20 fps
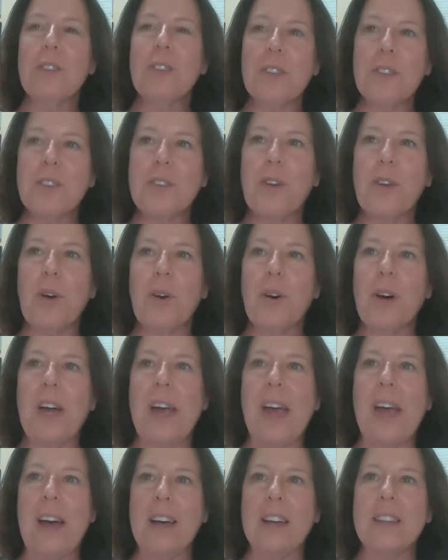So I
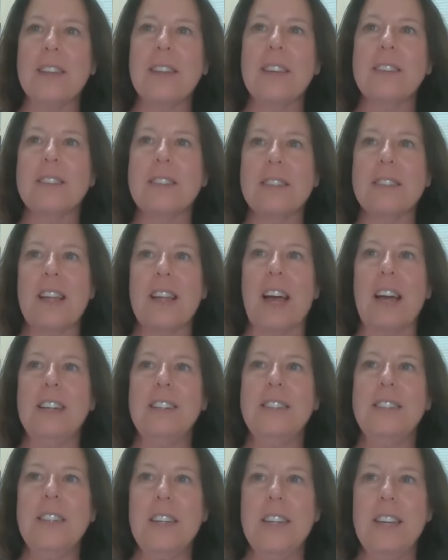had this
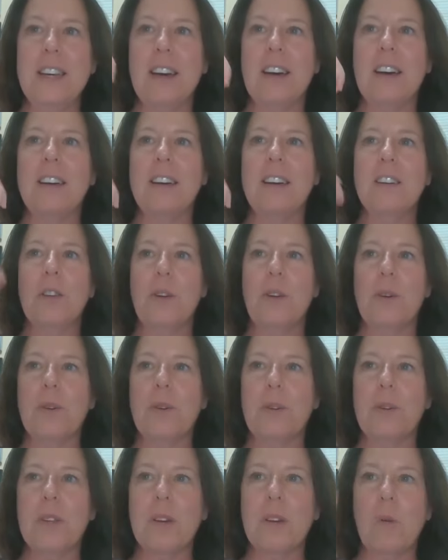idea,
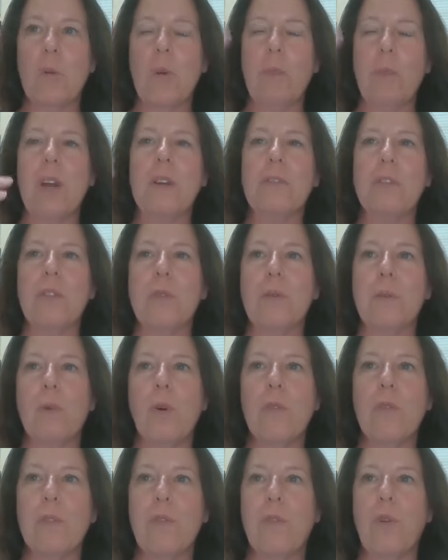that a woman after
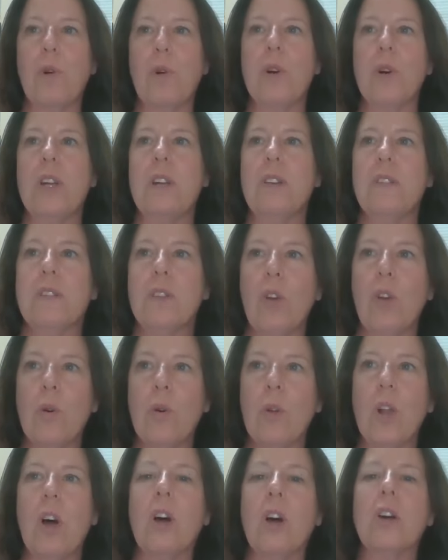over 40 is
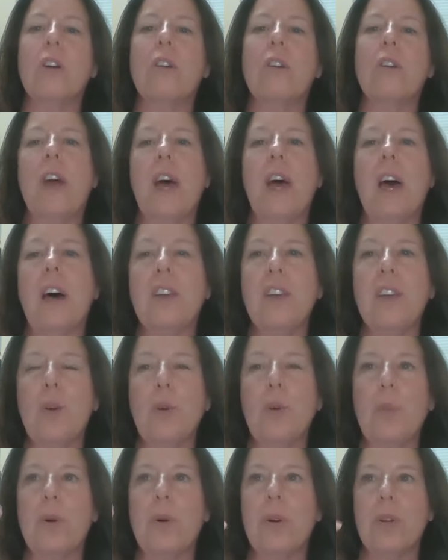no longer
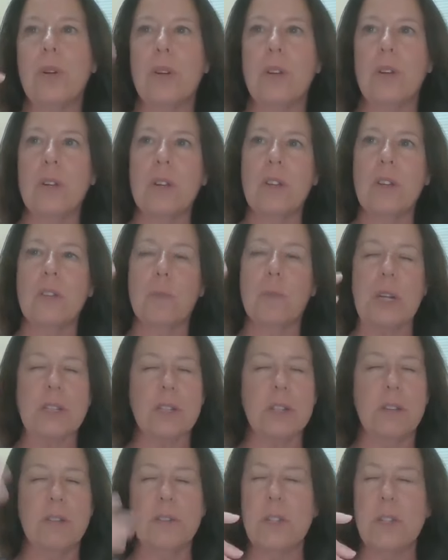valuable,
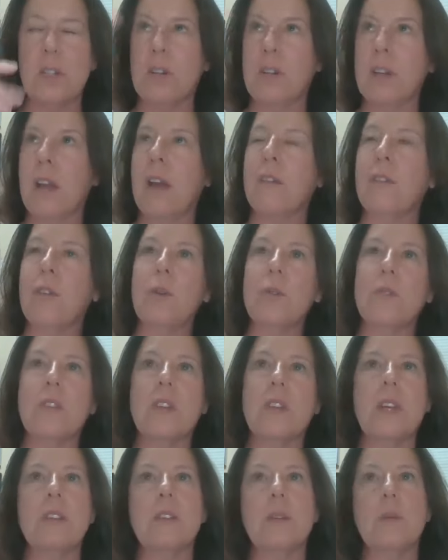especially if you don't have those
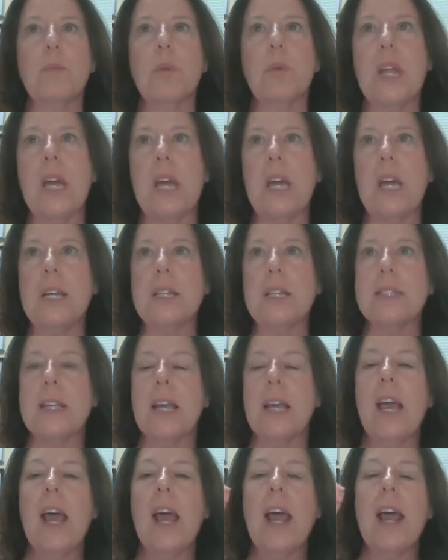things in place,
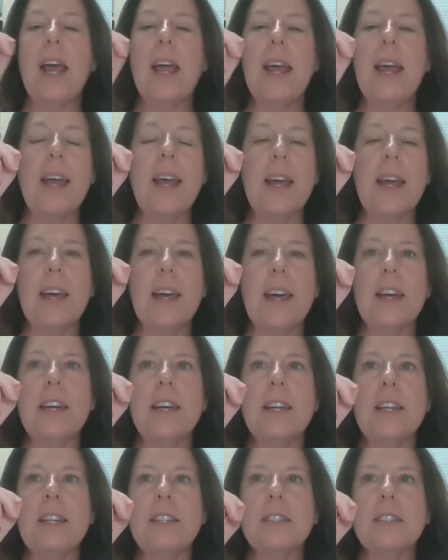
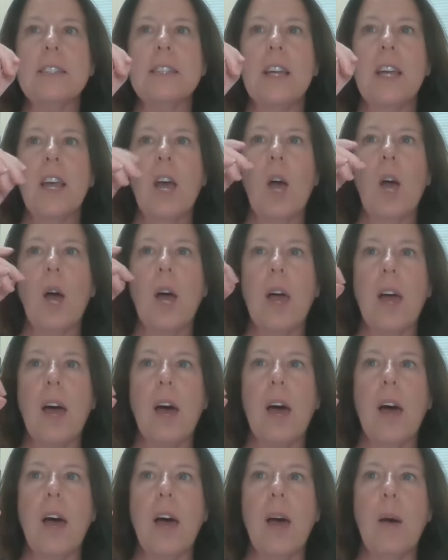and
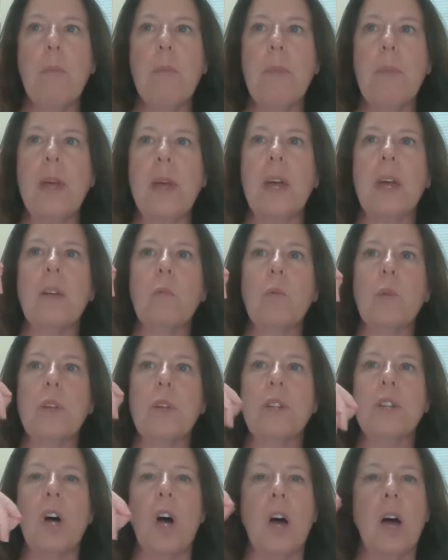a man
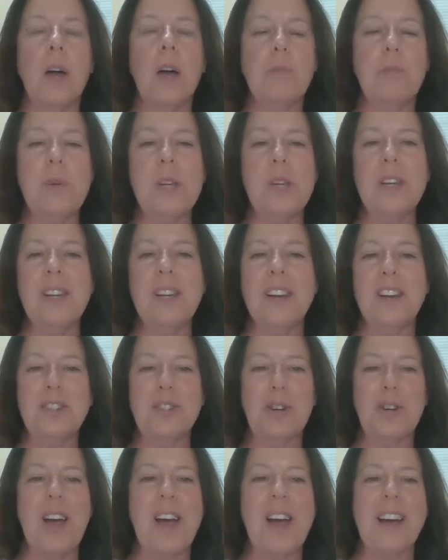will not be
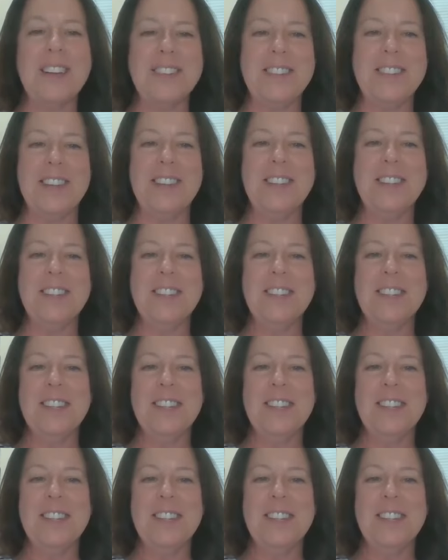attracted.